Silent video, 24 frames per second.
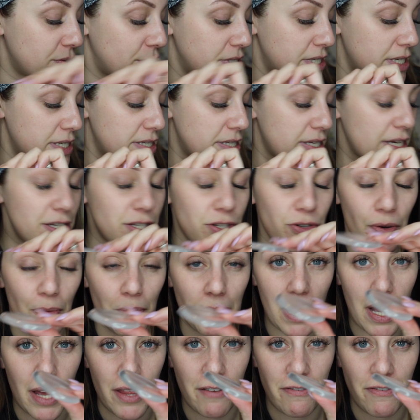So it did say to
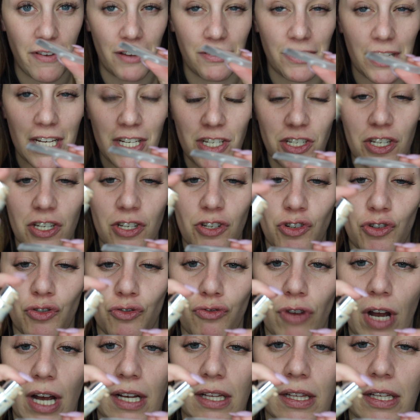apply the foundation
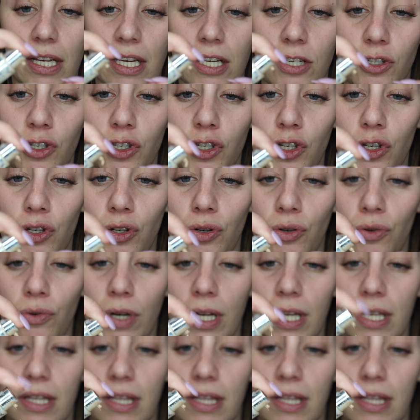directly to